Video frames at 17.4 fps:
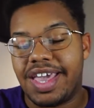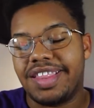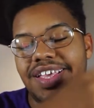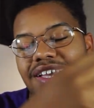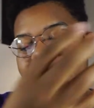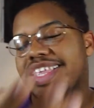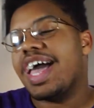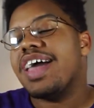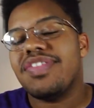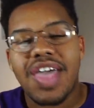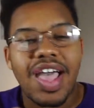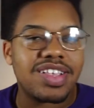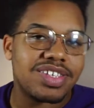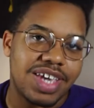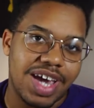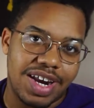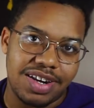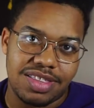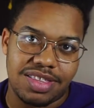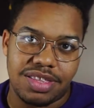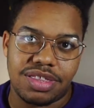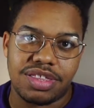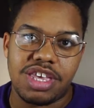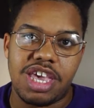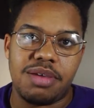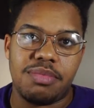Like that, and that's kind of the
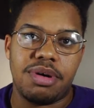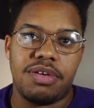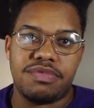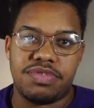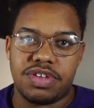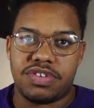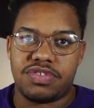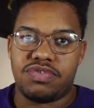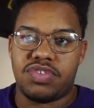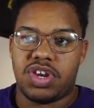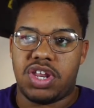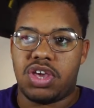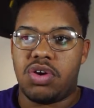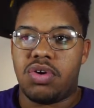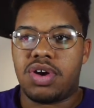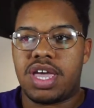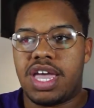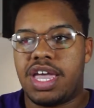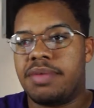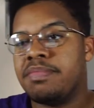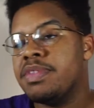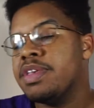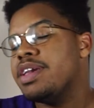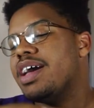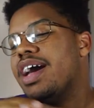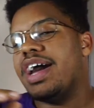theme of this video, okay?
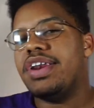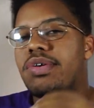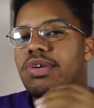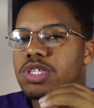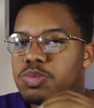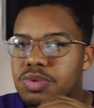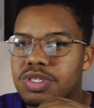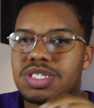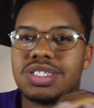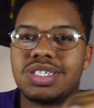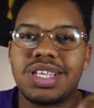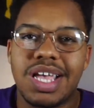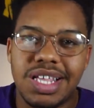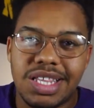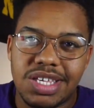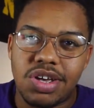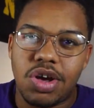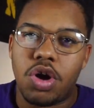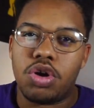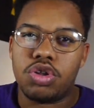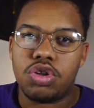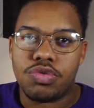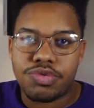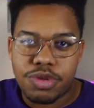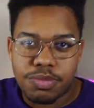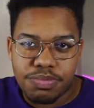I know it's been slightly all
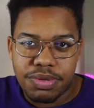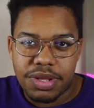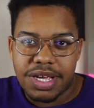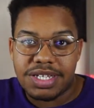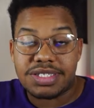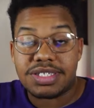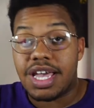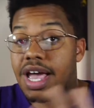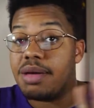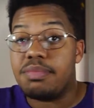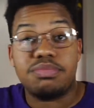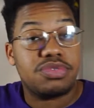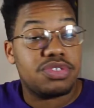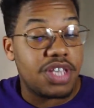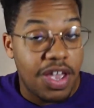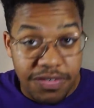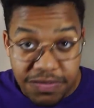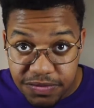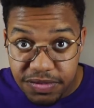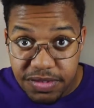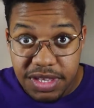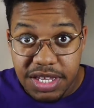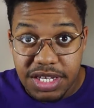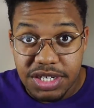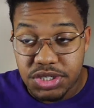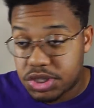over the place. I'm
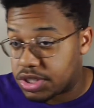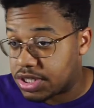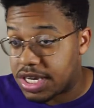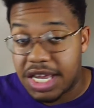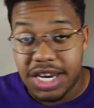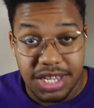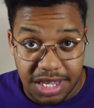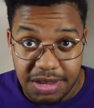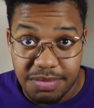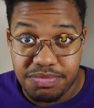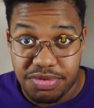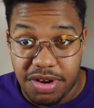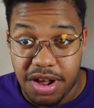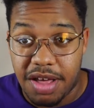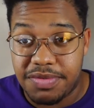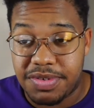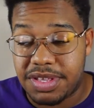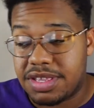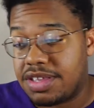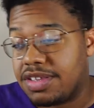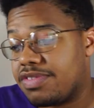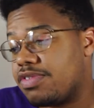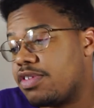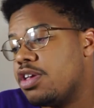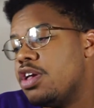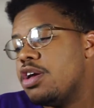definitely just kind of improvising
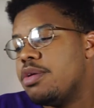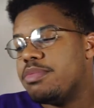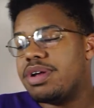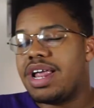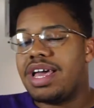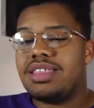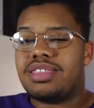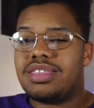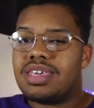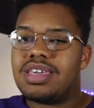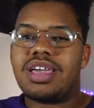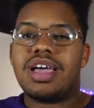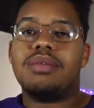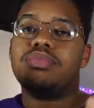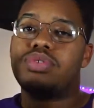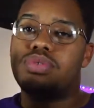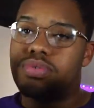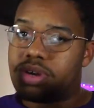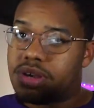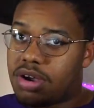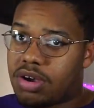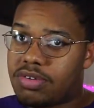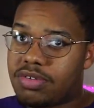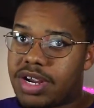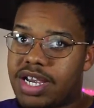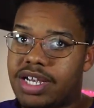this, but I think I'm doing
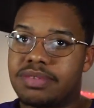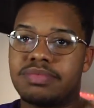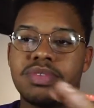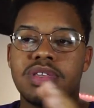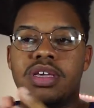all right.